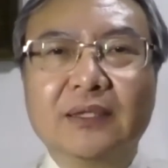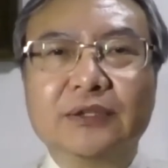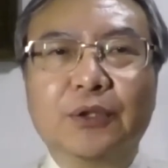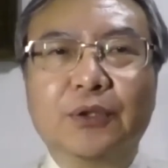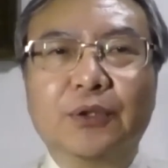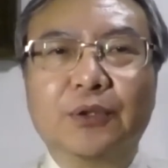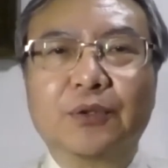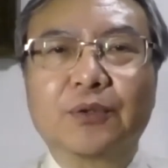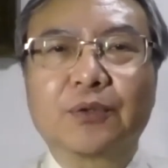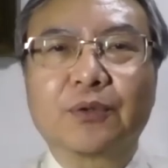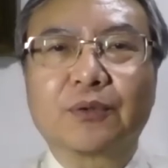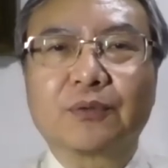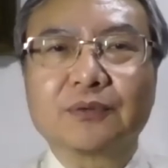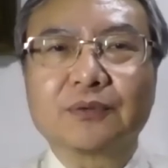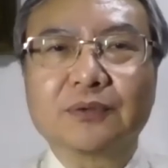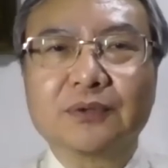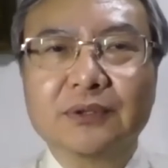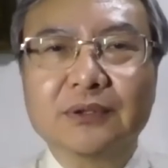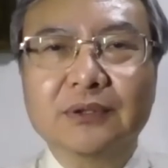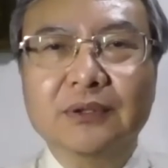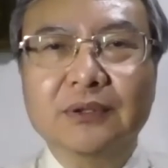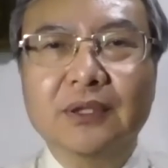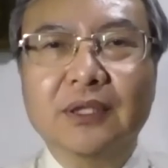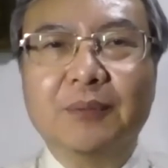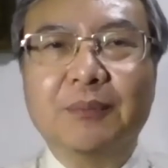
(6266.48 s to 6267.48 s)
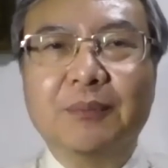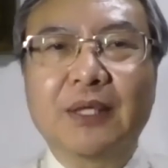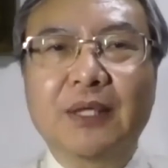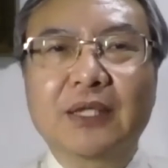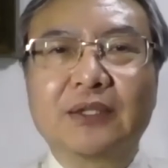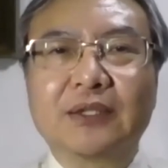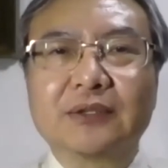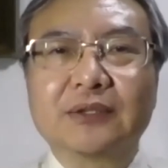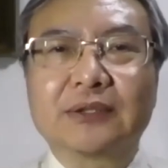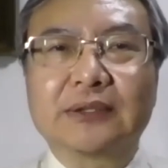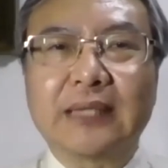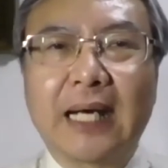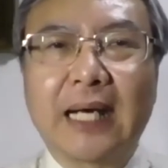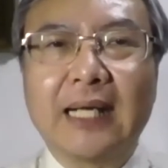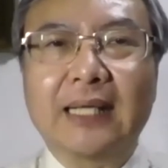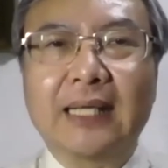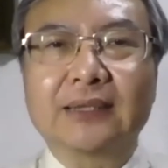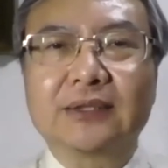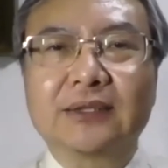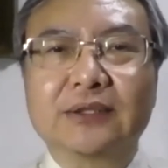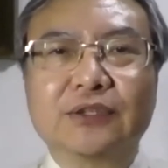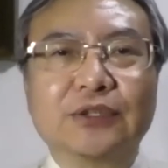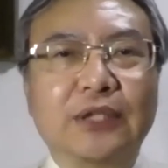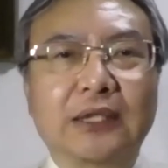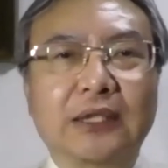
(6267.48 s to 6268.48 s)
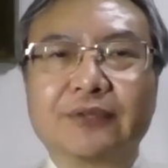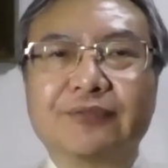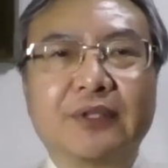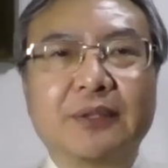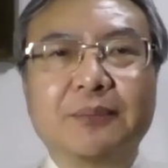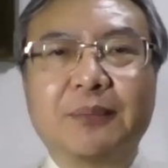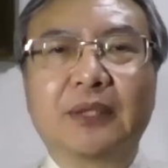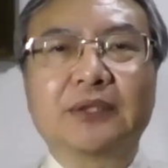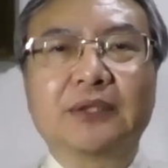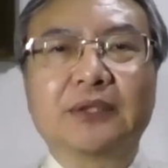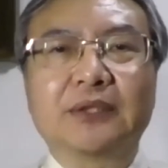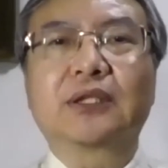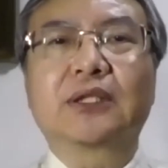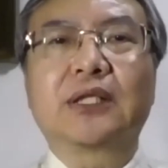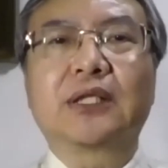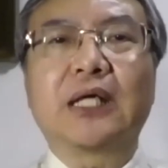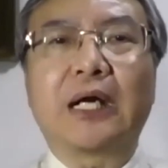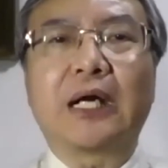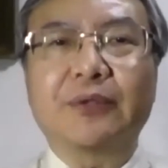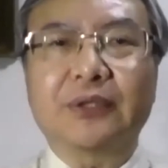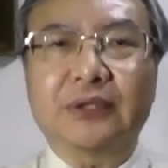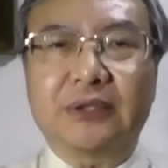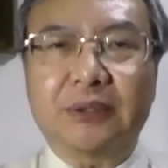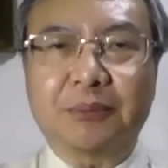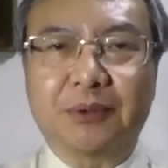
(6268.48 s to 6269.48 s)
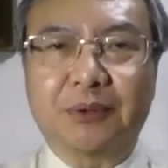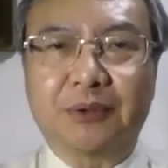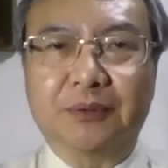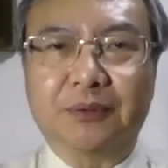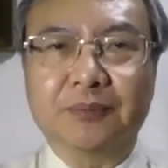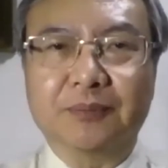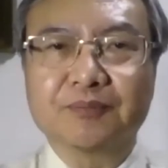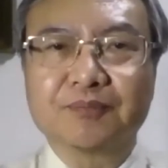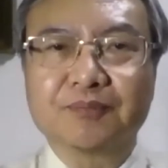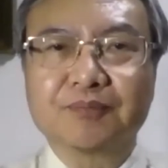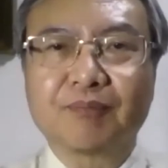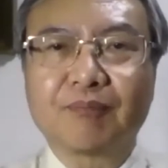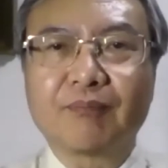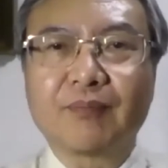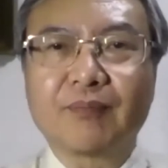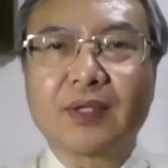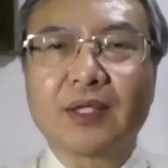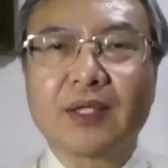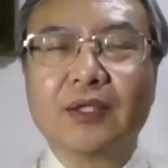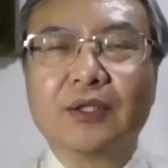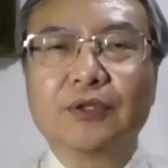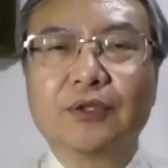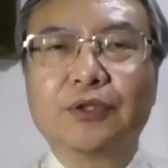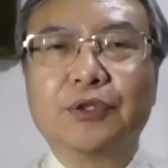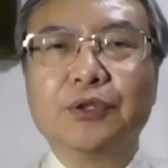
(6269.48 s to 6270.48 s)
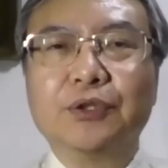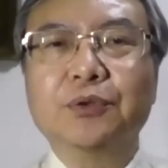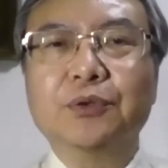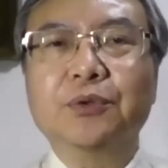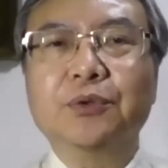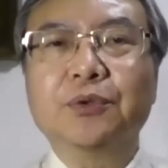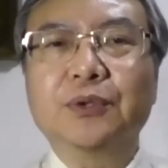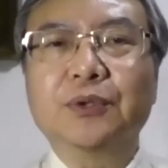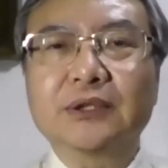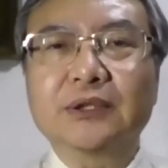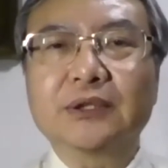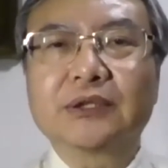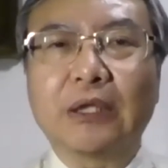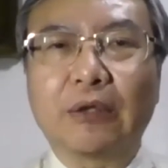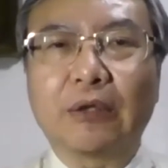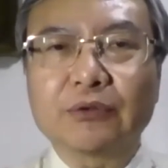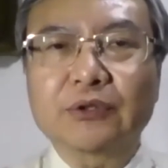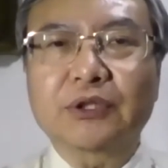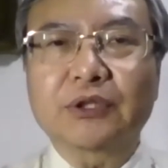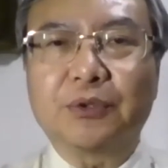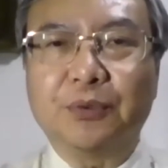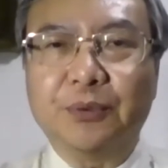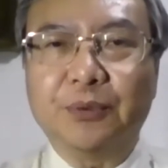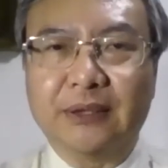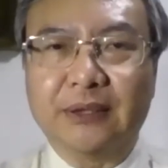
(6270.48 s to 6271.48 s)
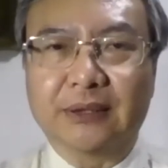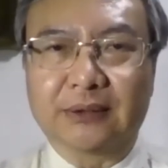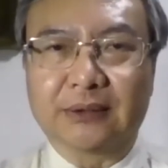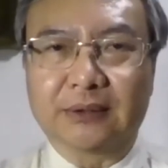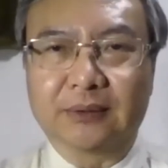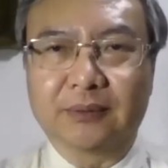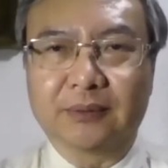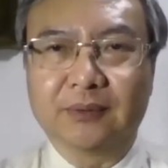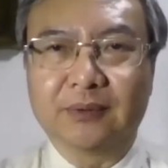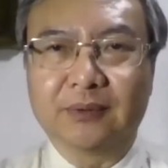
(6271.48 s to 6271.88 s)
So American side is not very much encourageable to the South Korea